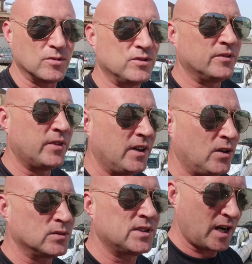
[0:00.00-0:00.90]
I was looking for a
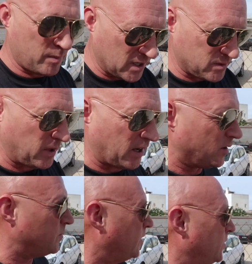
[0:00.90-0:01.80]
little tapas bar
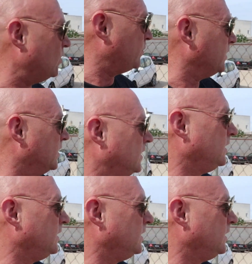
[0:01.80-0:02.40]
that might have been open.